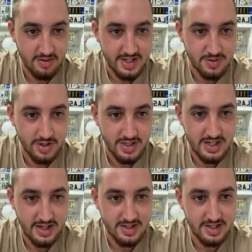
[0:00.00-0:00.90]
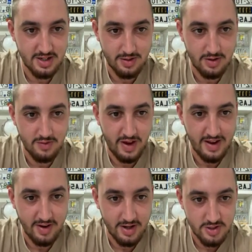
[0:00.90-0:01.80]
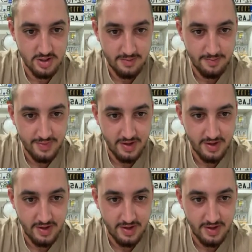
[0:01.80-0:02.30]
this one is set to 0, 500.